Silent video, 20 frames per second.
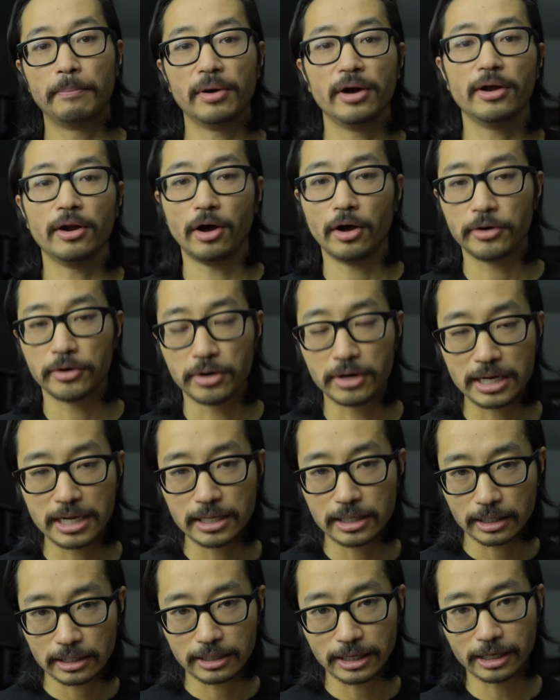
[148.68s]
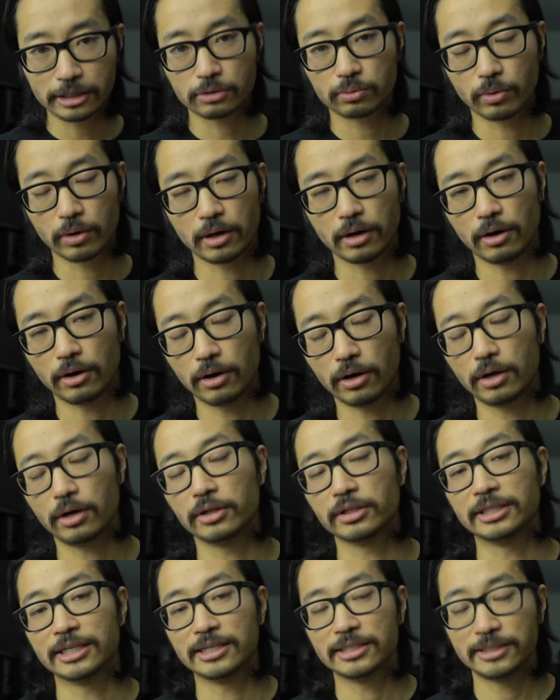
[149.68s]
But underneath, that's where
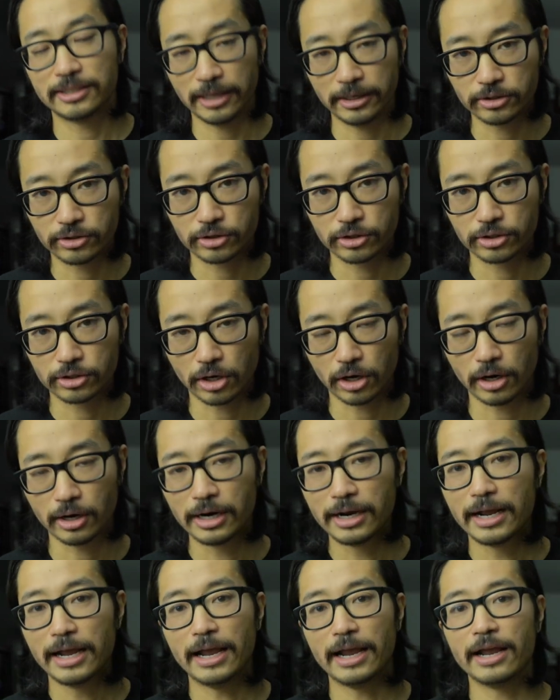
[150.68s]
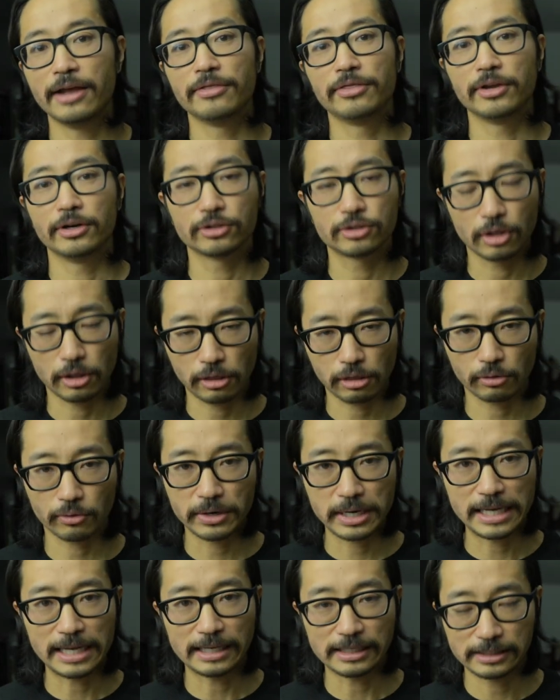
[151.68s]
all the sensors are. And there's
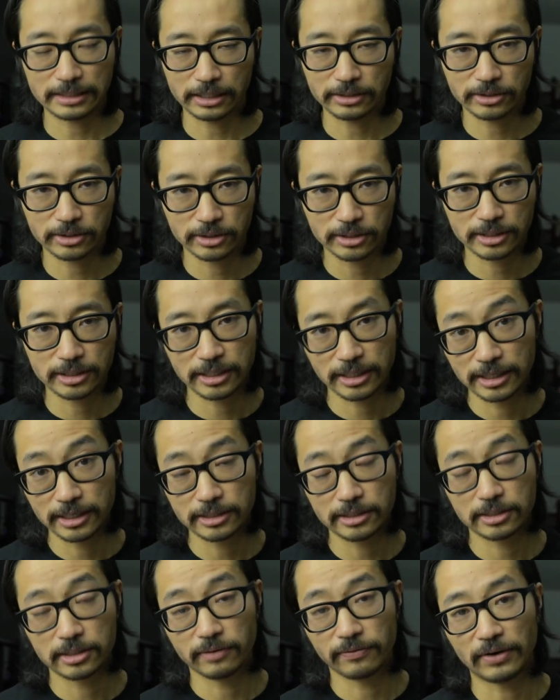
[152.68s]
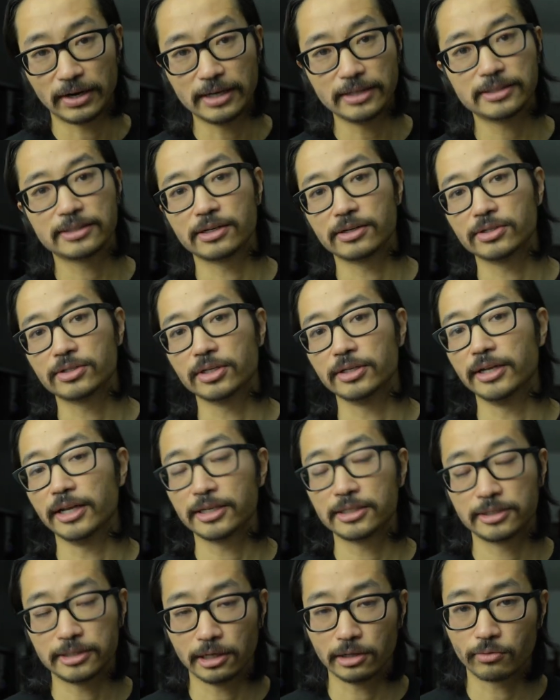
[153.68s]
three sensors to this device. There's an
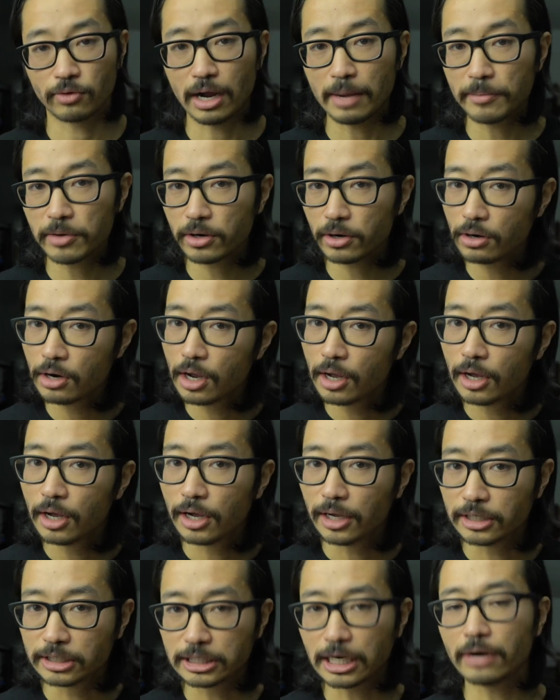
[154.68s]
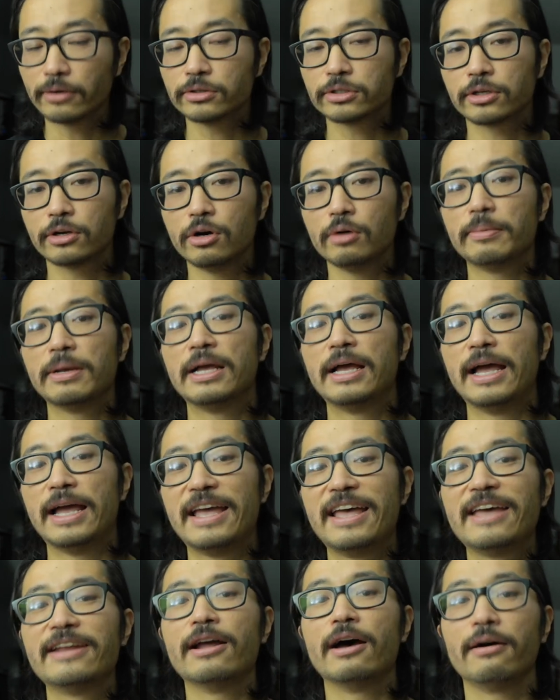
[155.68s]
accelerometer, a gyroscope,
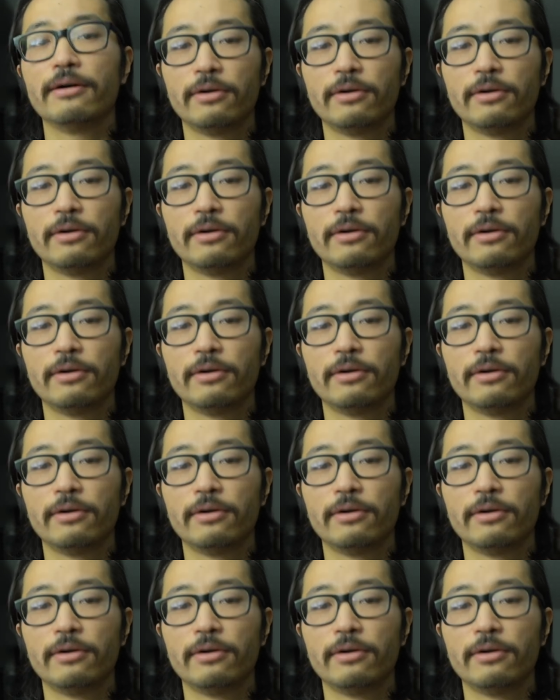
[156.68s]
and a